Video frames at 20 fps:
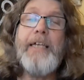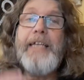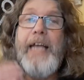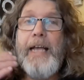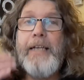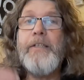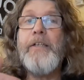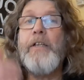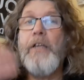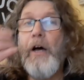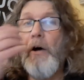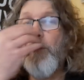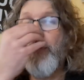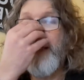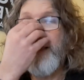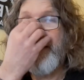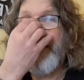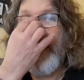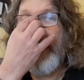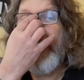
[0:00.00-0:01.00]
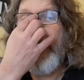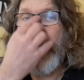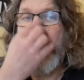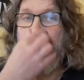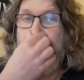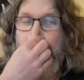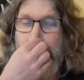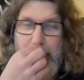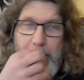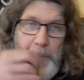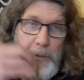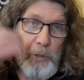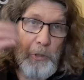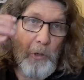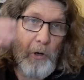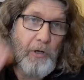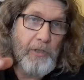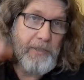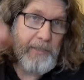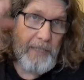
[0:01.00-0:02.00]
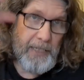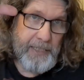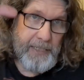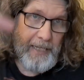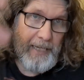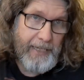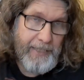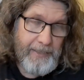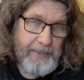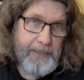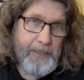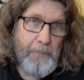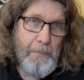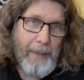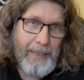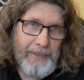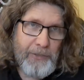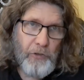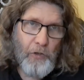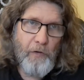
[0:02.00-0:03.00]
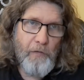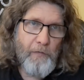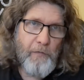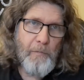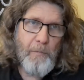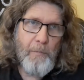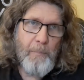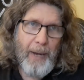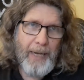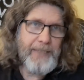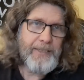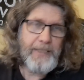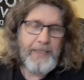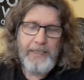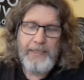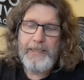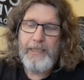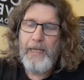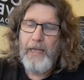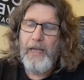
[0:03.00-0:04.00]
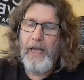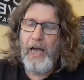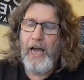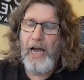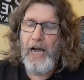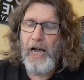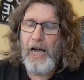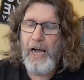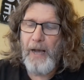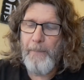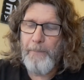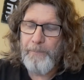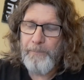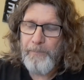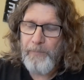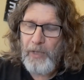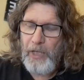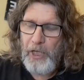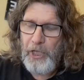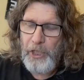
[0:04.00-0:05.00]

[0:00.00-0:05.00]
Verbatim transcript: Again, already said that that because it is the month of Pisces, um,